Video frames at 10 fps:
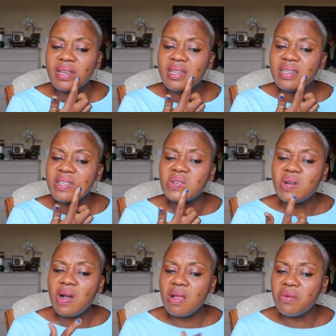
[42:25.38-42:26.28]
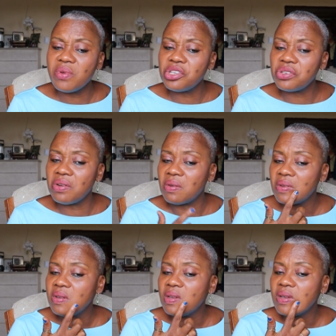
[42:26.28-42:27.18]
Getting discoloration.
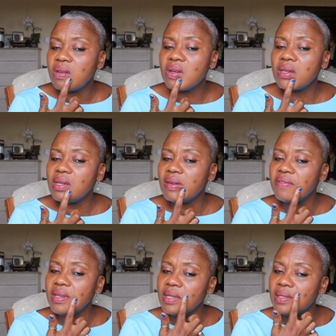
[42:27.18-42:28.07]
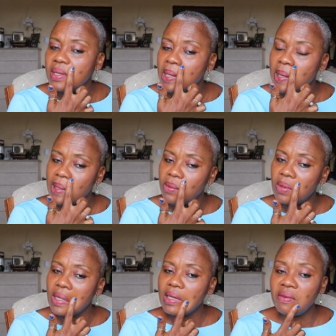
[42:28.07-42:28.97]
Got time for this thing?
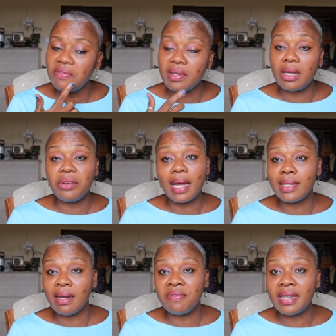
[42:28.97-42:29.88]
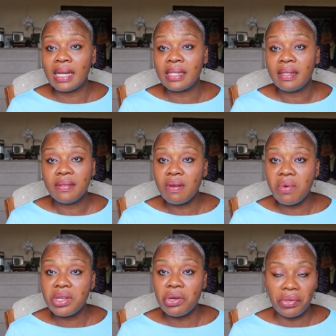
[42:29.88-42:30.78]
Got time for that? You got time for that? No,
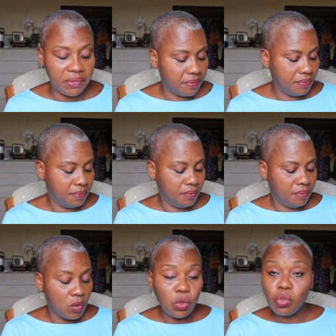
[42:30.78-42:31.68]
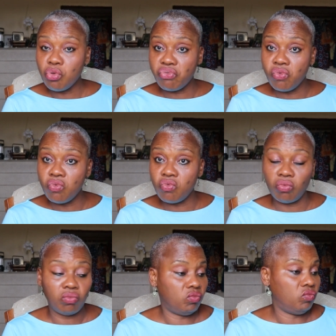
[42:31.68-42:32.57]
we don't. We're too
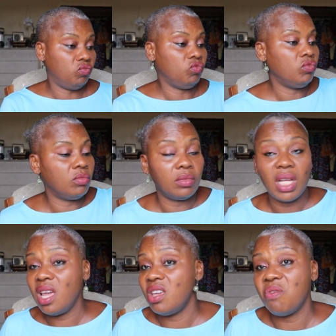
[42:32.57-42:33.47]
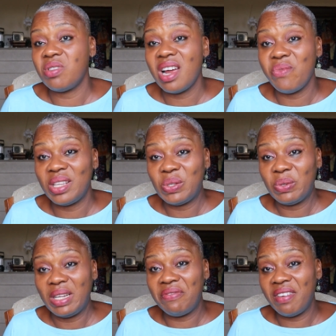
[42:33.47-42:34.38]
grown. Hey, we're not
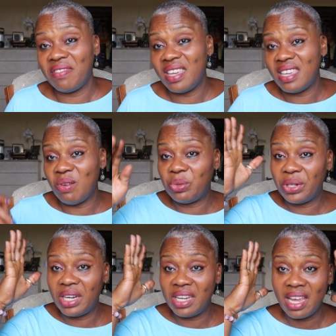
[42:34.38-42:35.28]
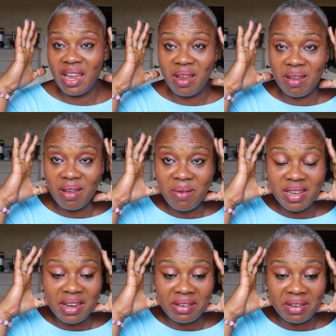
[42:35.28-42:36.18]
wrestle. They're 50 year, we're 20 year. Every
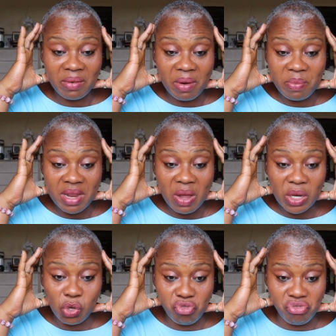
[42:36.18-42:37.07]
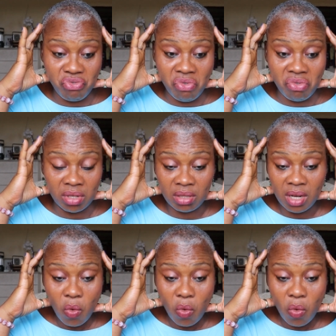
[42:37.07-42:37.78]
time you turn around, we'll be like, we're too grown.